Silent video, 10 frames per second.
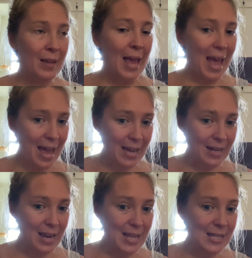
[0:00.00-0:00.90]

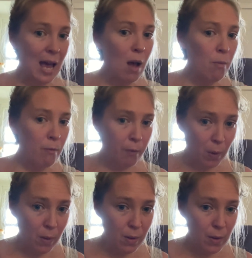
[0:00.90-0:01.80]
And it's
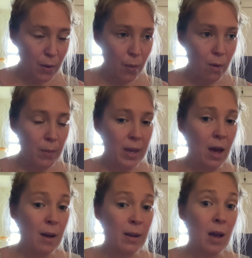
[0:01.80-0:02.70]
helpful when we
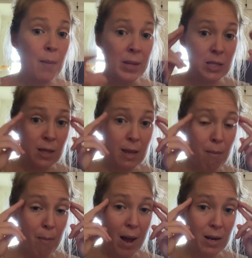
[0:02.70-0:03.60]
come into the
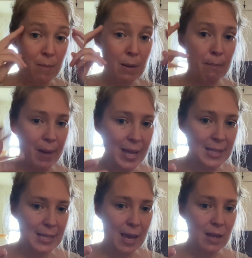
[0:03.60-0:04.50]
embodiment
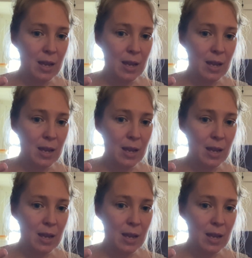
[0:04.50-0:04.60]
mindset,